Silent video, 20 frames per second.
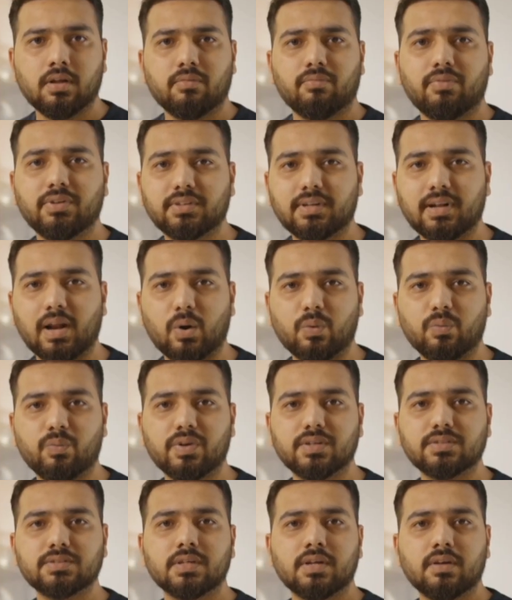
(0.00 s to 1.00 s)
With
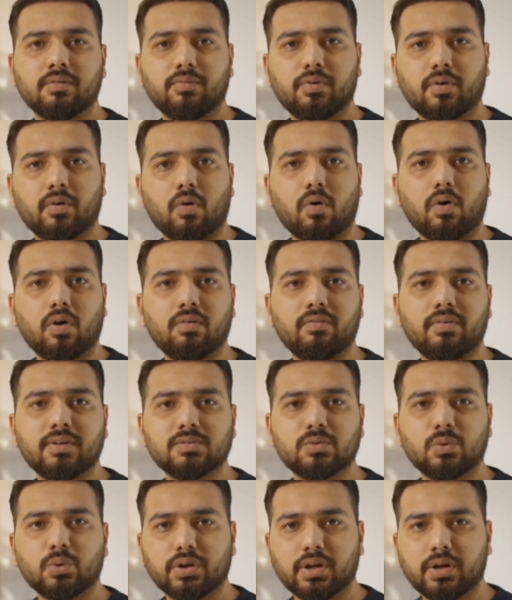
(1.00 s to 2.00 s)
Cloudways, we are
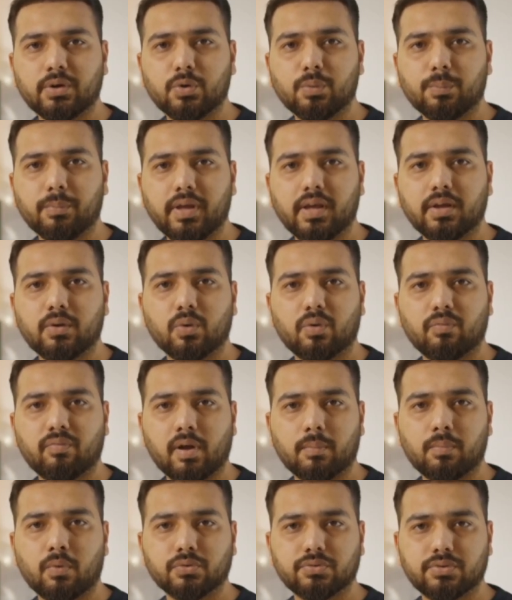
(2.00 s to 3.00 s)
always looking to make your
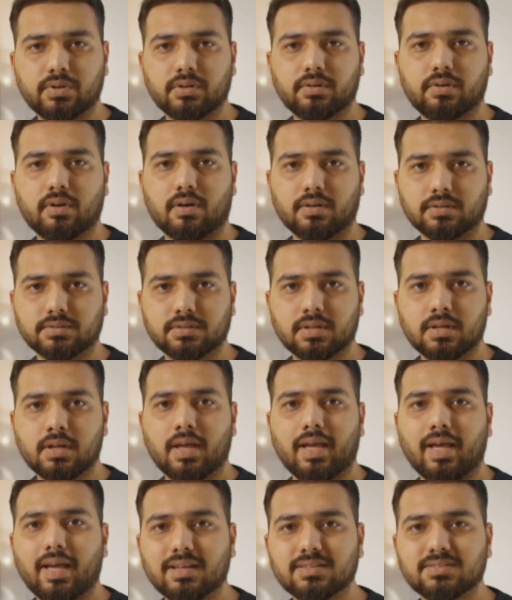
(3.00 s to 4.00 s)
web hosting task
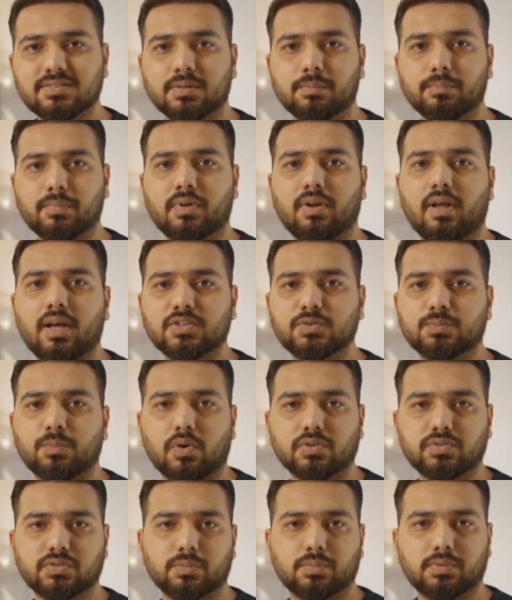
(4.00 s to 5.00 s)
as simple as
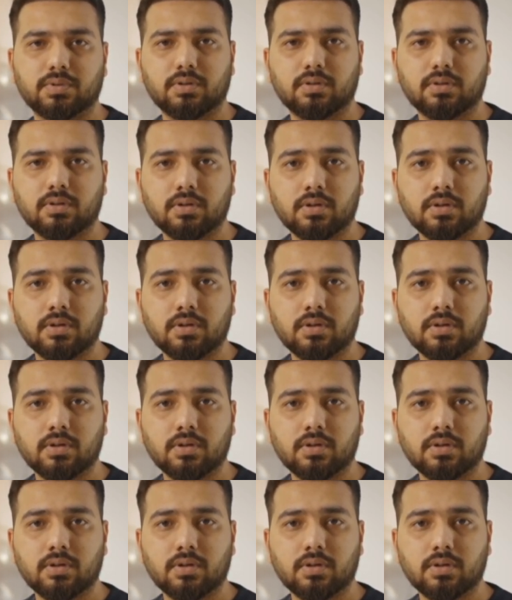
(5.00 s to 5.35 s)
possible.